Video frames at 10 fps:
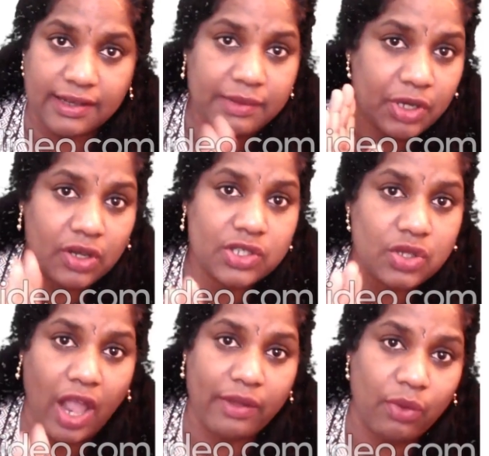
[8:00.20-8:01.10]
because
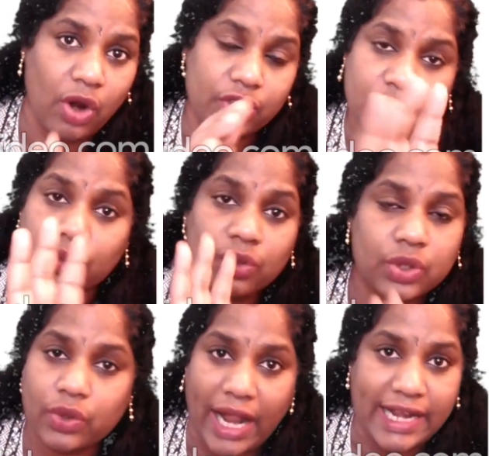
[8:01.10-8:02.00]
I want you to
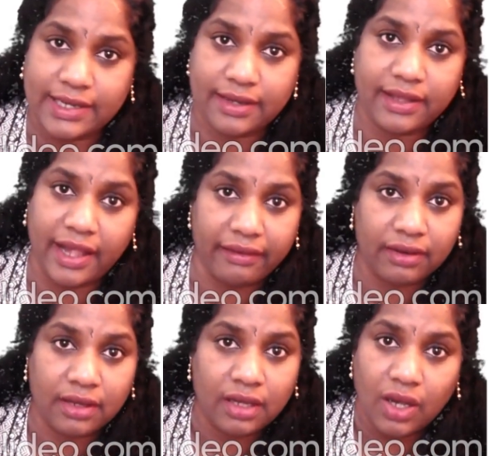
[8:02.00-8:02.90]
write it there.
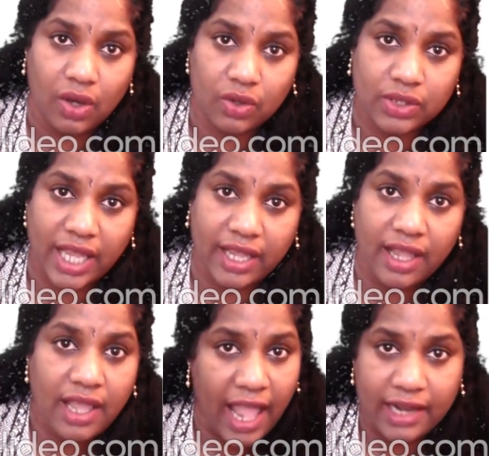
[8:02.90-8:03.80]
Okay.
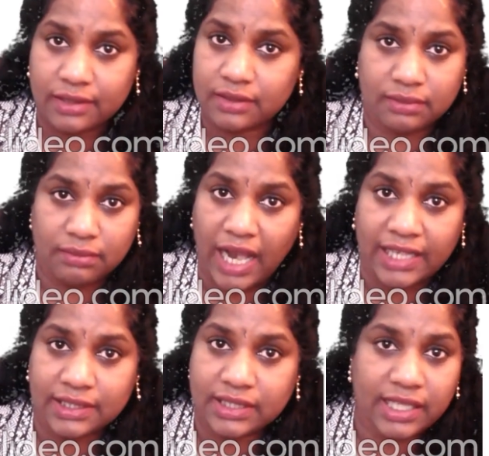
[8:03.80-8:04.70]
And
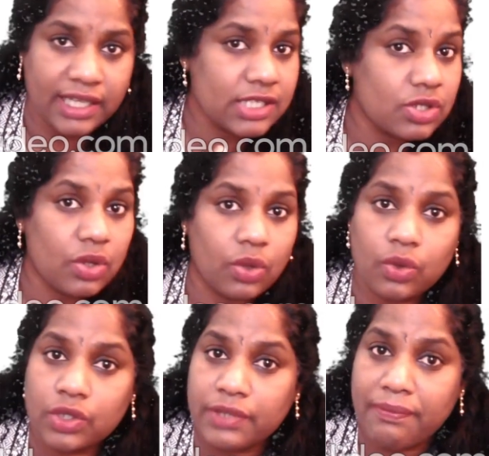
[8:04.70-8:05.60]
other thing is,
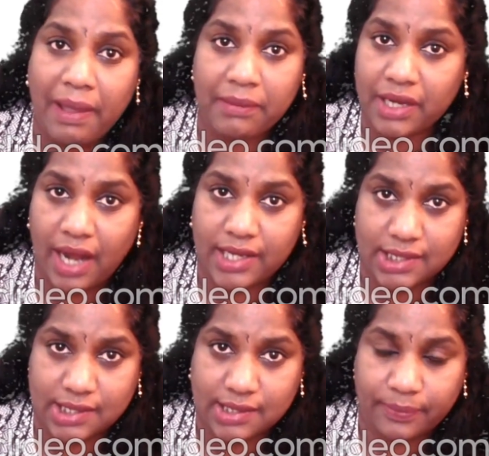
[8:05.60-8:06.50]
don't
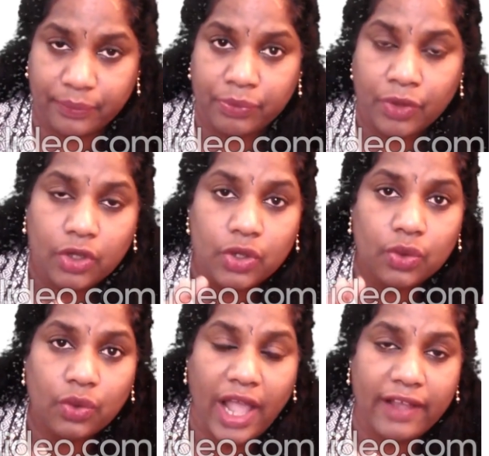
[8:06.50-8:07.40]
memorize.
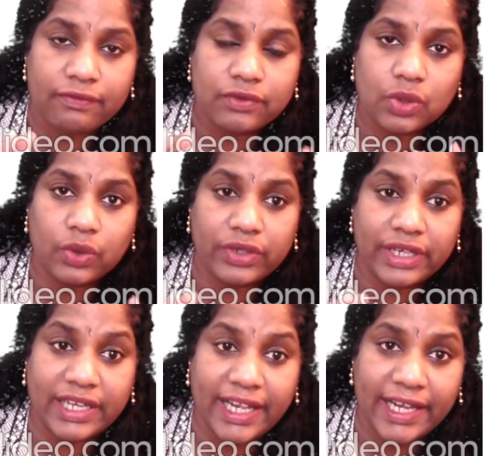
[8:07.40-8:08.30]
You have to
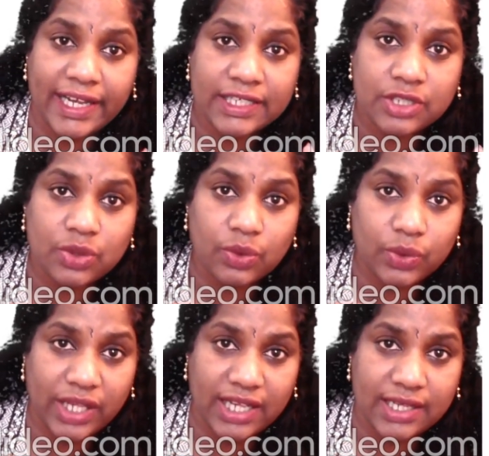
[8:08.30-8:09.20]
relate to
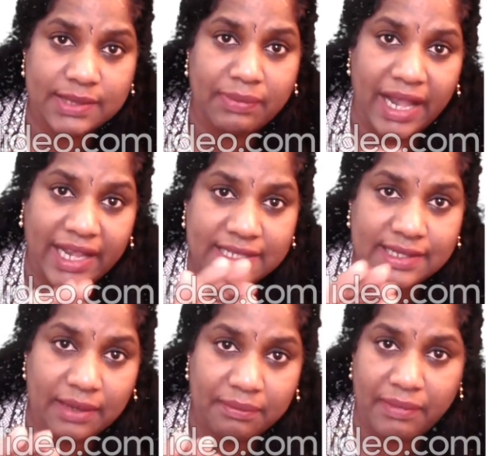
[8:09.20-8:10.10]
these by
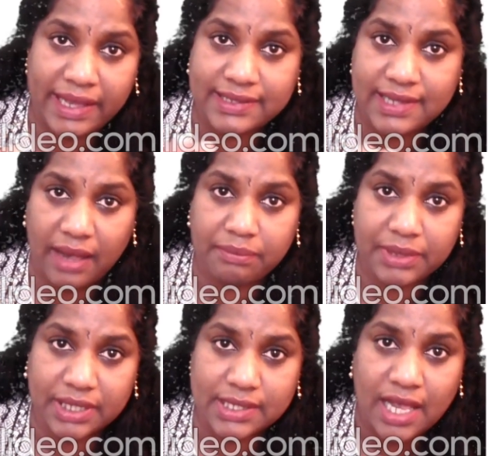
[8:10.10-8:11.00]
some
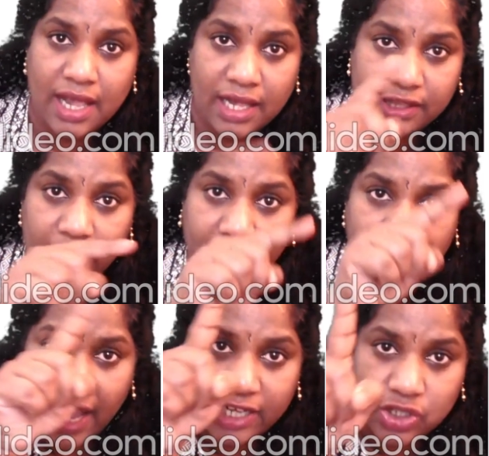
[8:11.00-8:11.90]
examples. The way
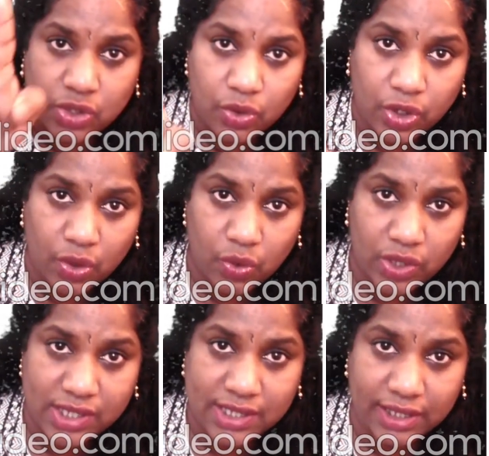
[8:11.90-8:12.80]
I showed you
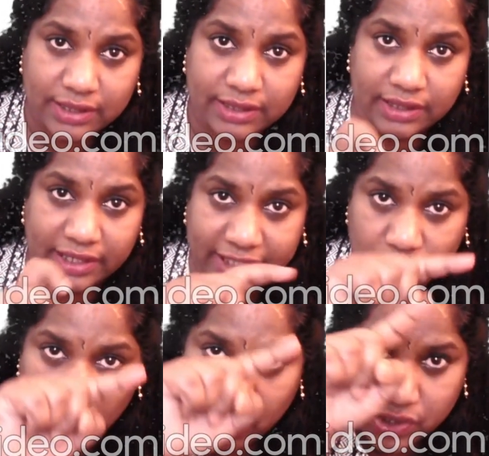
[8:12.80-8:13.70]
the circle, it
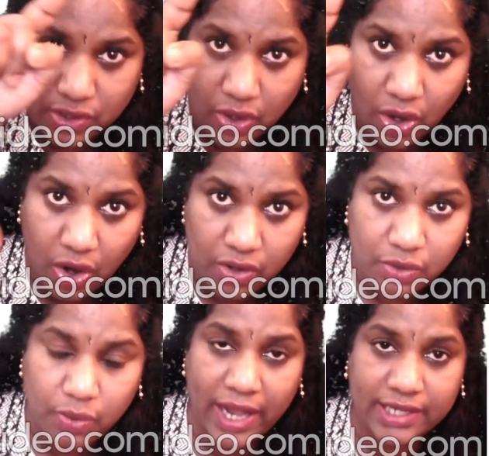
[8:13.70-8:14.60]
goes
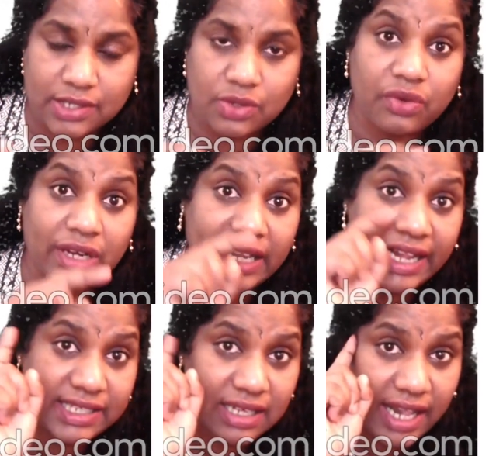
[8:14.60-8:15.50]
clockwise. So
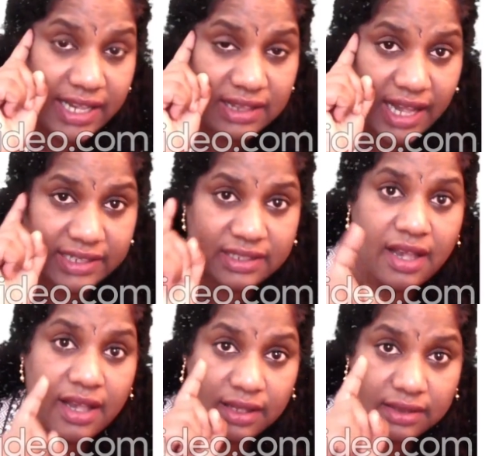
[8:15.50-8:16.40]
relate like that.
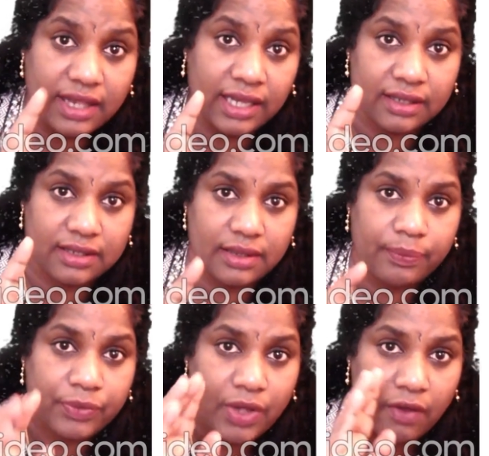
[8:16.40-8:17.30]
Think
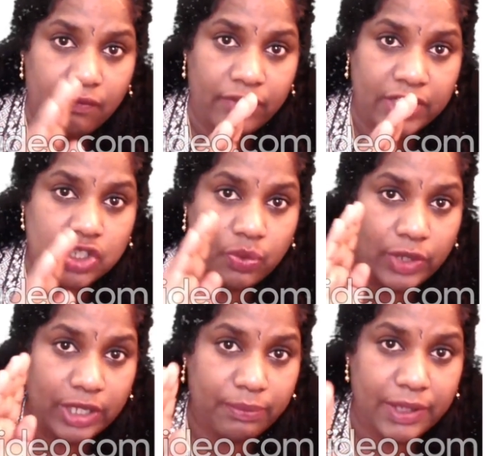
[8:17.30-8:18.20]
which
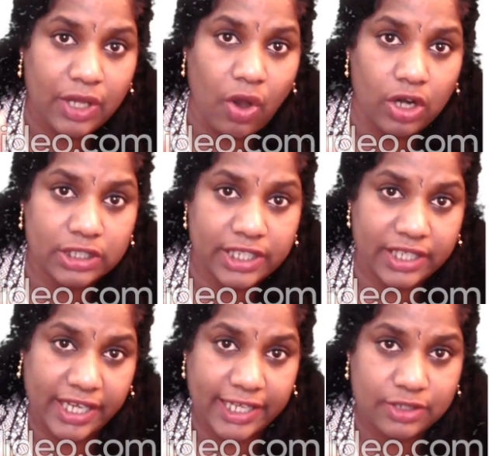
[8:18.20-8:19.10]
will be
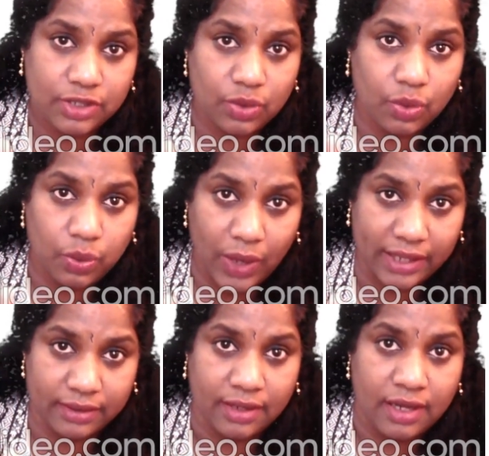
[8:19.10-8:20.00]
alternate to 1.
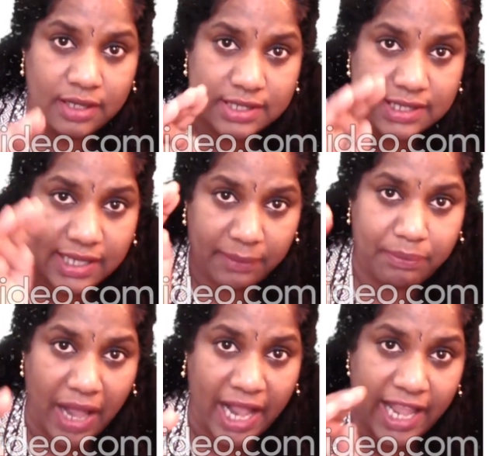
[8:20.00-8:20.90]
Skip.
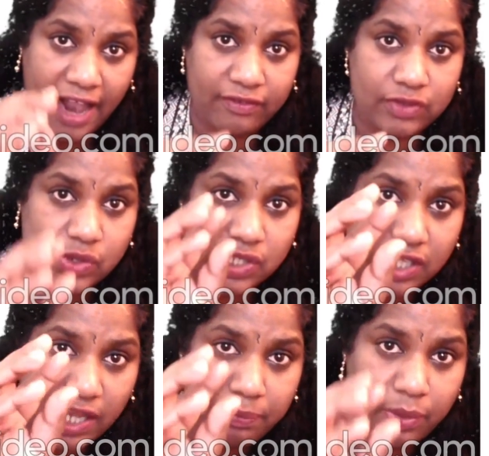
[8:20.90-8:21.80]
I have to
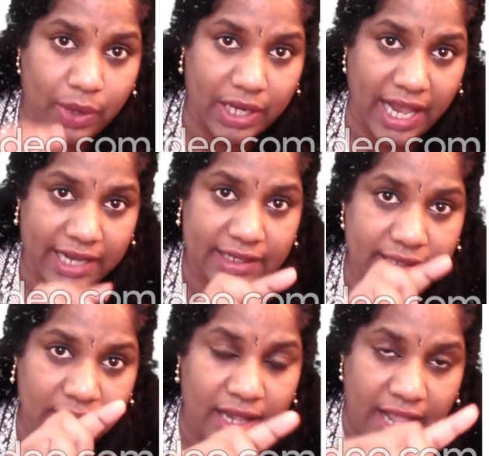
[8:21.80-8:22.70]
skip 1
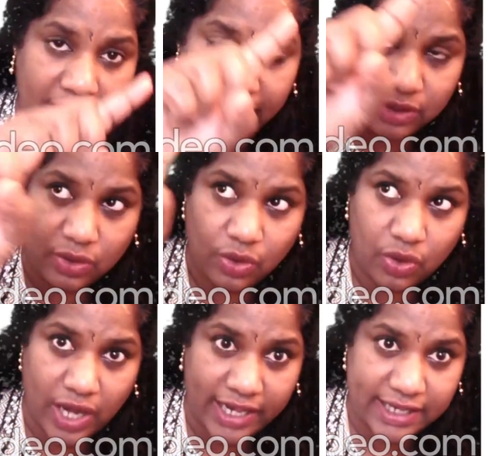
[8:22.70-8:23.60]
angle and go
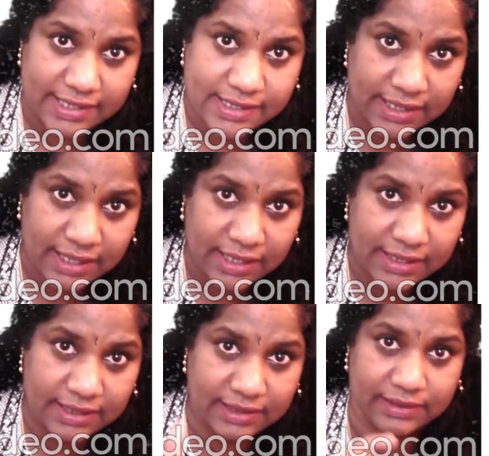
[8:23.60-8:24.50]
like a
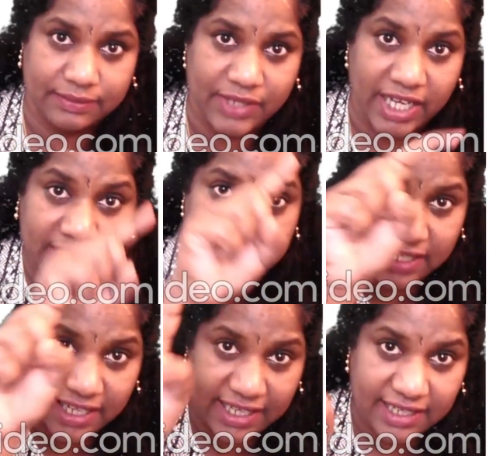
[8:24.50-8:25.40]
circle.
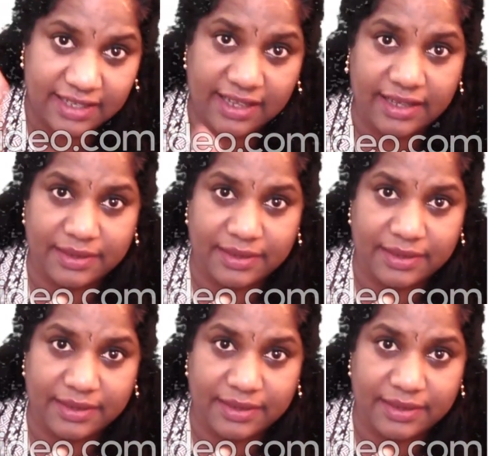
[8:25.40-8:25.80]
Interior.